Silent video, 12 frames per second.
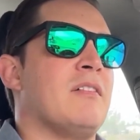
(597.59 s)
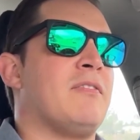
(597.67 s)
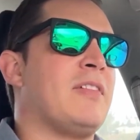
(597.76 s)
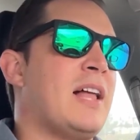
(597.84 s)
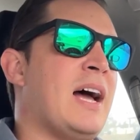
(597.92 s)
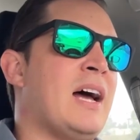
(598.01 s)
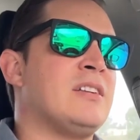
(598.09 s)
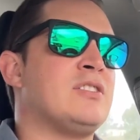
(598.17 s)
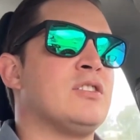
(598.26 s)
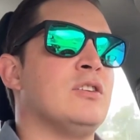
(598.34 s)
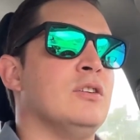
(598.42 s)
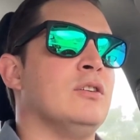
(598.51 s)

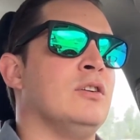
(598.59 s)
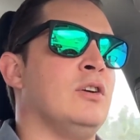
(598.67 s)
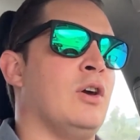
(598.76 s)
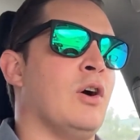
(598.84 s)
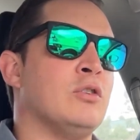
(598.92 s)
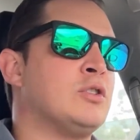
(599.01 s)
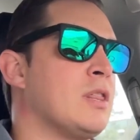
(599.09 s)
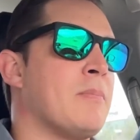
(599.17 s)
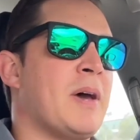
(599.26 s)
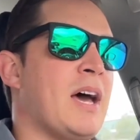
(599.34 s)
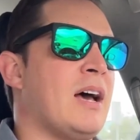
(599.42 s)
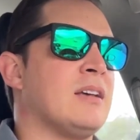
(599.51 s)
Flash goes to the
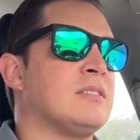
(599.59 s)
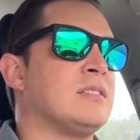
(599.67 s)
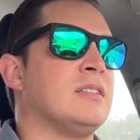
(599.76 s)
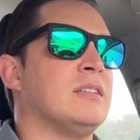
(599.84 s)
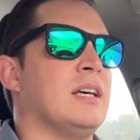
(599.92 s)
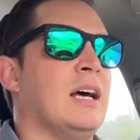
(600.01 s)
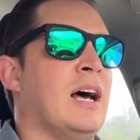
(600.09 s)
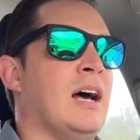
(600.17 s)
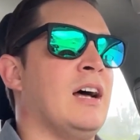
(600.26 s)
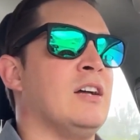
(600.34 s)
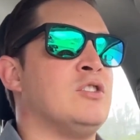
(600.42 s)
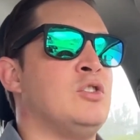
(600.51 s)
past
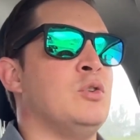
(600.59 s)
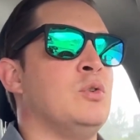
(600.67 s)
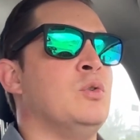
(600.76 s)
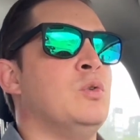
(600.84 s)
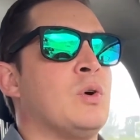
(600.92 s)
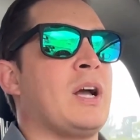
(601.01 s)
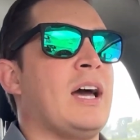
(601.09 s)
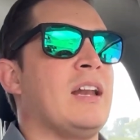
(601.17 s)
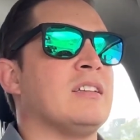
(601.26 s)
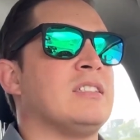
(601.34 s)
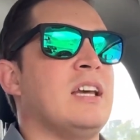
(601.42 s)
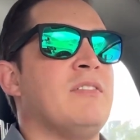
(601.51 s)
to kind
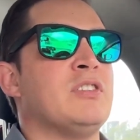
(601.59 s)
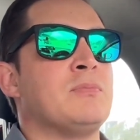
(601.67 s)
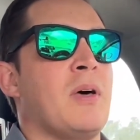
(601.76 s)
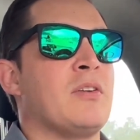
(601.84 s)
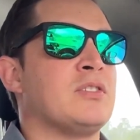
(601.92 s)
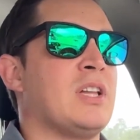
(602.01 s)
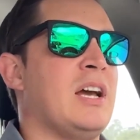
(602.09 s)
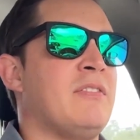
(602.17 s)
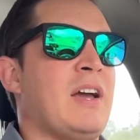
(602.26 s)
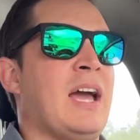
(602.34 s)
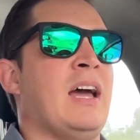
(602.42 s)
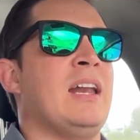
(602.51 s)
of save his mother's life,
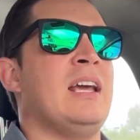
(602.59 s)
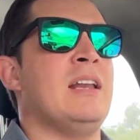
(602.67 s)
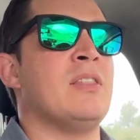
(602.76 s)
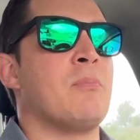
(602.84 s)
and in